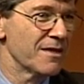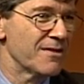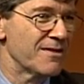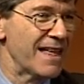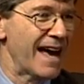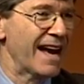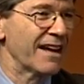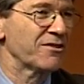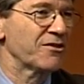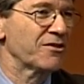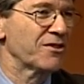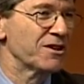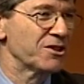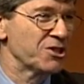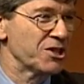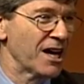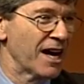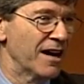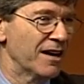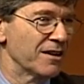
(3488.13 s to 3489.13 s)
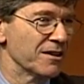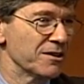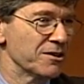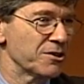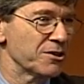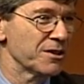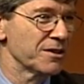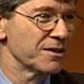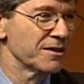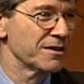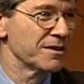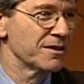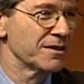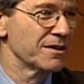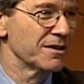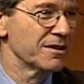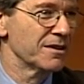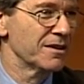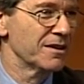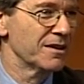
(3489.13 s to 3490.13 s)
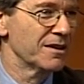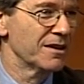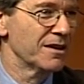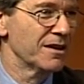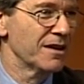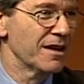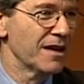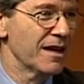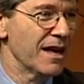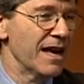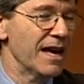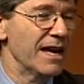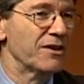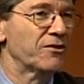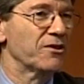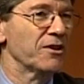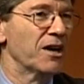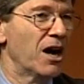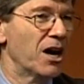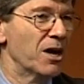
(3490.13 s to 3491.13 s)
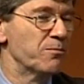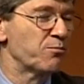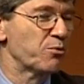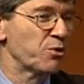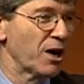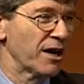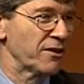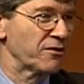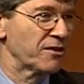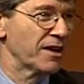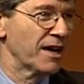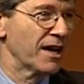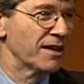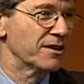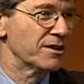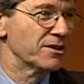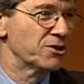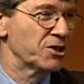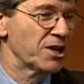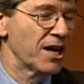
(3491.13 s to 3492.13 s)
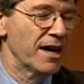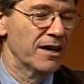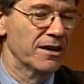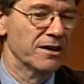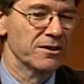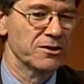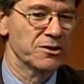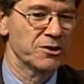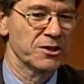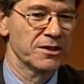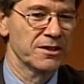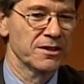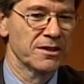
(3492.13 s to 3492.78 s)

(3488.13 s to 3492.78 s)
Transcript: That's the challenge. It's an unprecedented challenge.